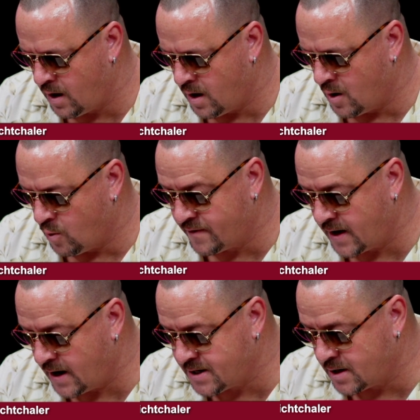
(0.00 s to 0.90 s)
While the
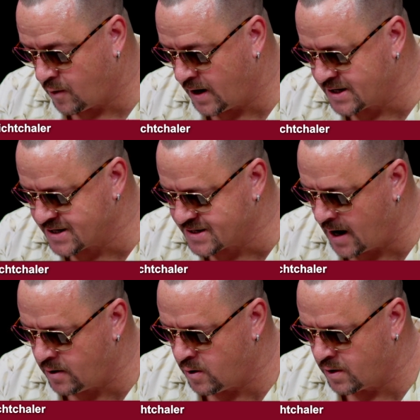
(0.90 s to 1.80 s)
Antichrist is
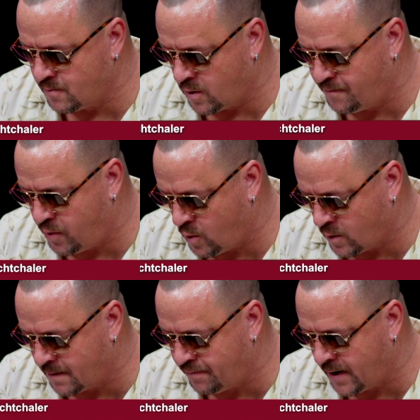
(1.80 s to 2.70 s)
downloading more porn
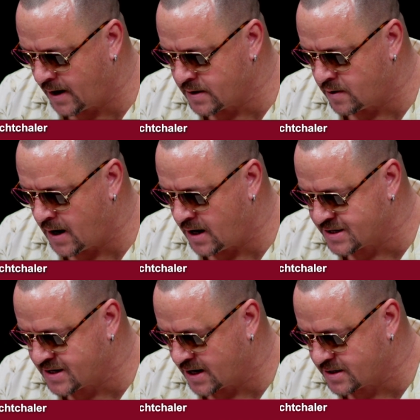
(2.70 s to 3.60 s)
and playing Lil
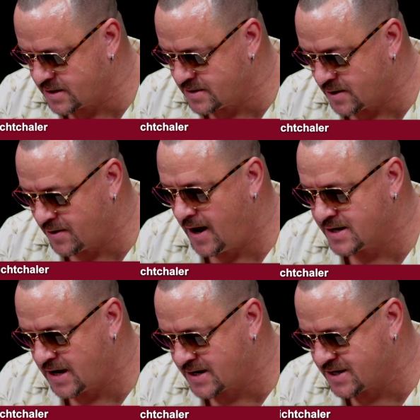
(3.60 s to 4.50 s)
Nas
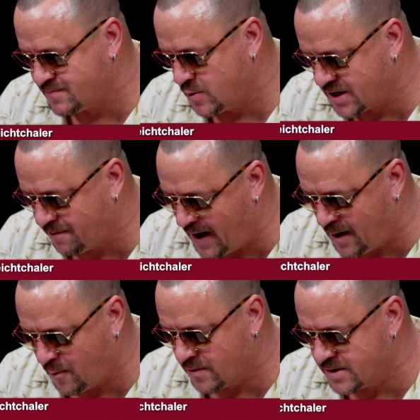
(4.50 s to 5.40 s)
X's music
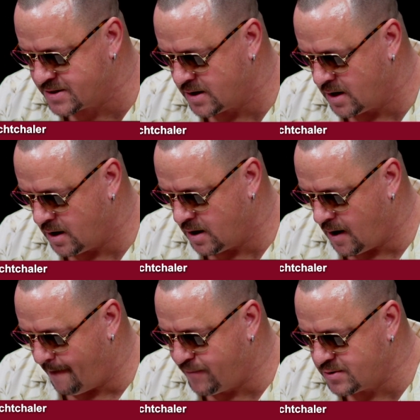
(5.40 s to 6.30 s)
backwards,
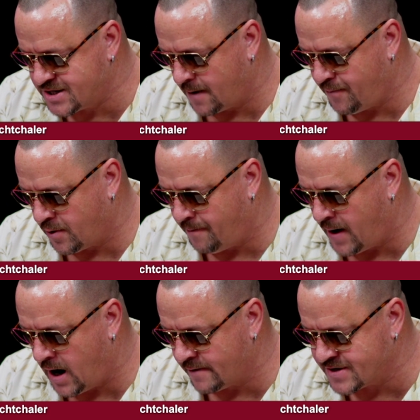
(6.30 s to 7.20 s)
boots up on a
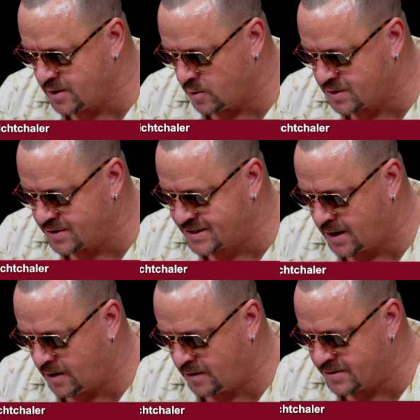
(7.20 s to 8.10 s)
pile of soldier
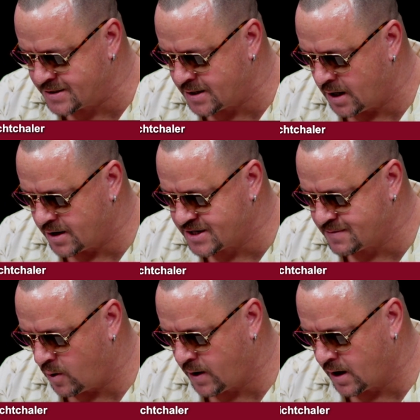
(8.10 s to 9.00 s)
skulls,
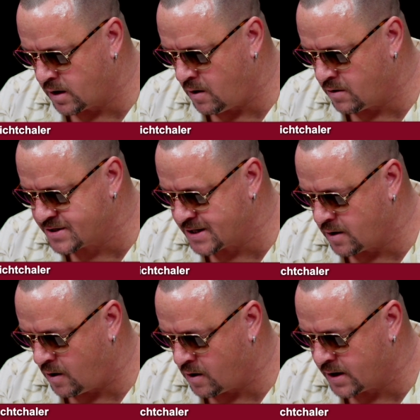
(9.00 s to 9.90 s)
smoking a long
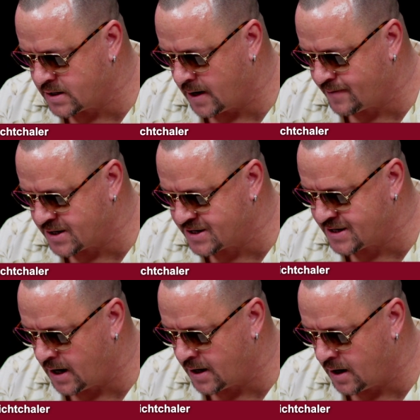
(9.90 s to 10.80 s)
cigar he dipped in
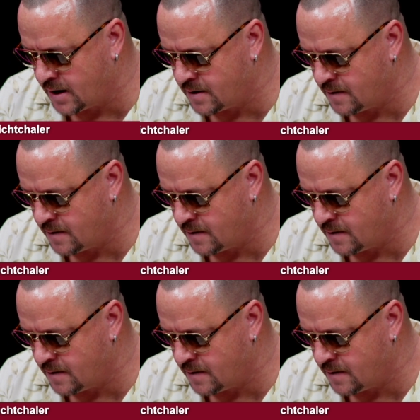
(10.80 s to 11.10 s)
cyanide.